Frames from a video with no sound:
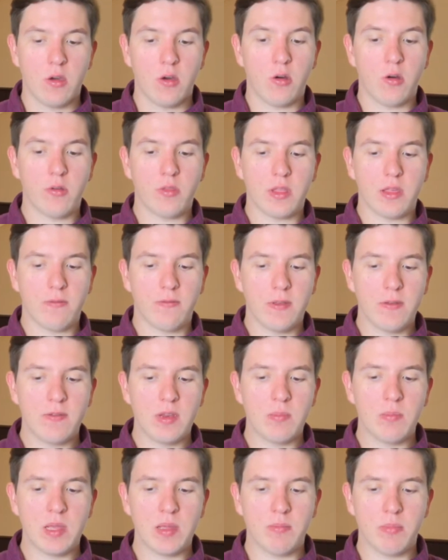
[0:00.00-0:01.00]
Only 50
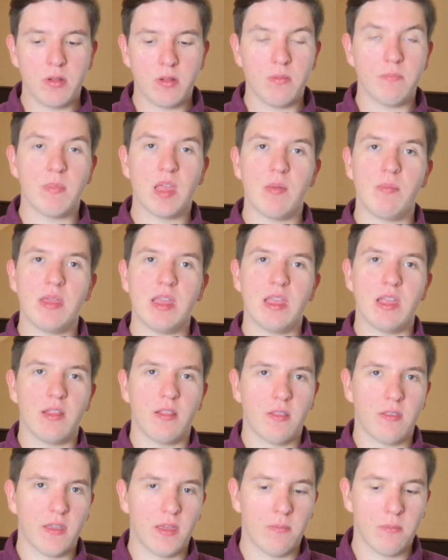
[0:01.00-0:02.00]
people may be in
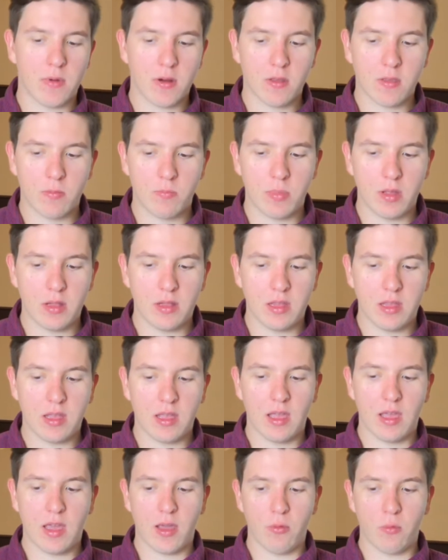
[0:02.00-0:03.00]
St. Mark's building
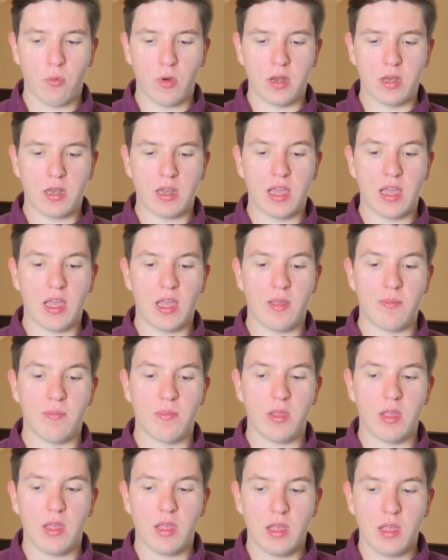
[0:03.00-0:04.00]
at one time,
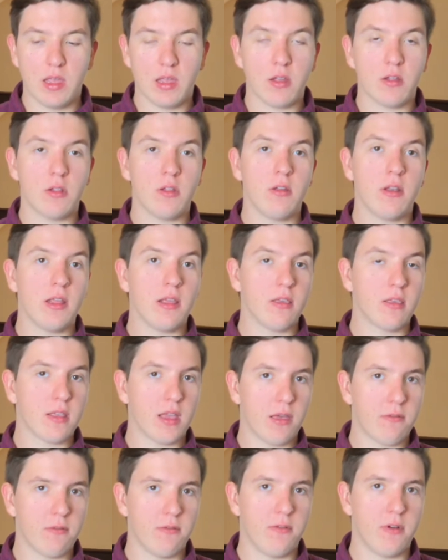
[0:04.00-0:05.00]
including
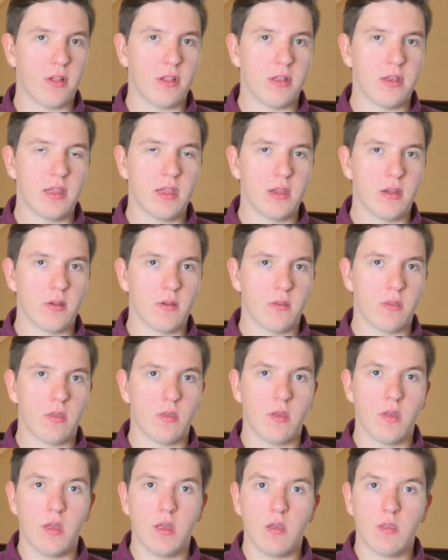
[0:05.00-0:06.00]
staff and volunteers,
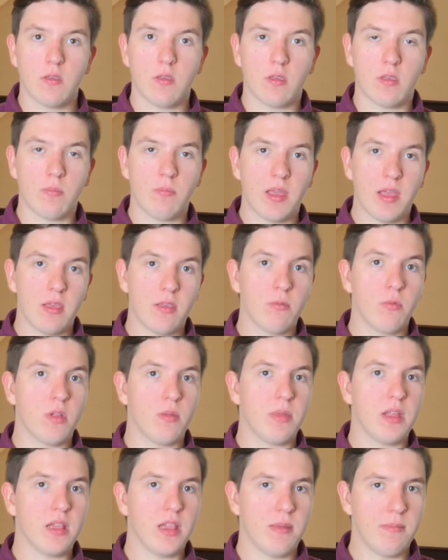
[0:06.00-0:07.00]
so space will
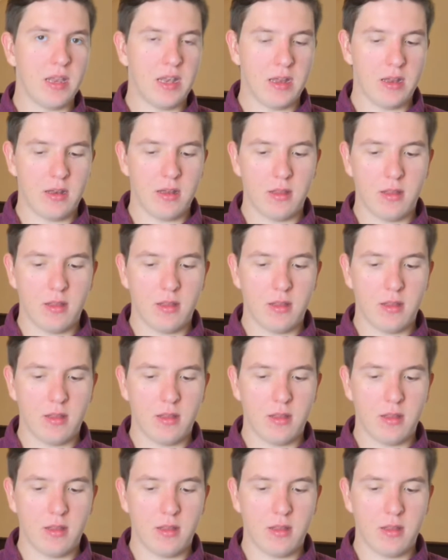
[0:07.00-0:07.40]
be limited.